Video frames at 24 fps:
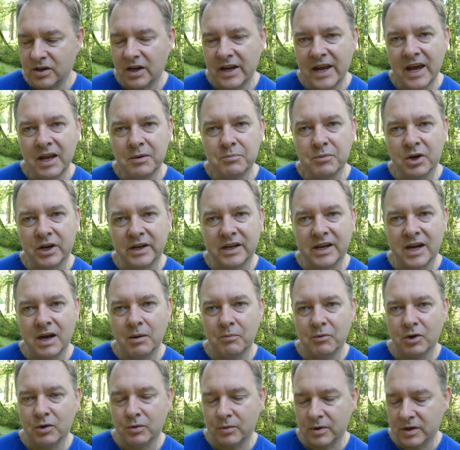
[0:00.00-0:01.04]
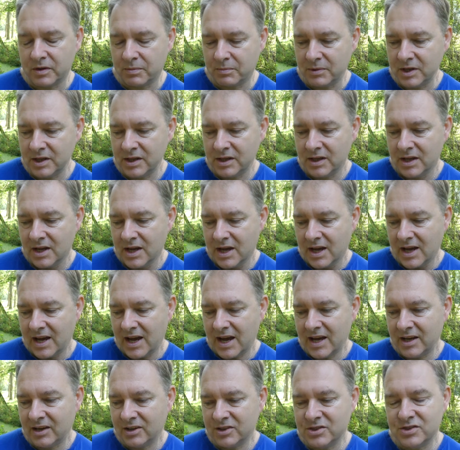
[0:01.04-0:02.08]
I had my camera with me
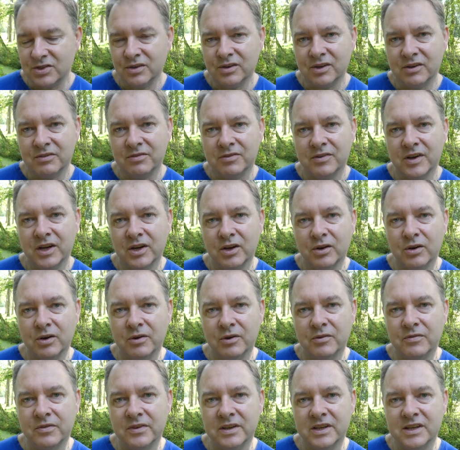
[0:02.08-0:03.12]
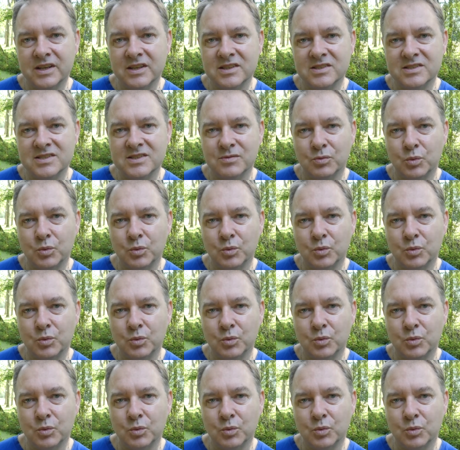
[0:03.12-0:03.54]
and I took a photo of these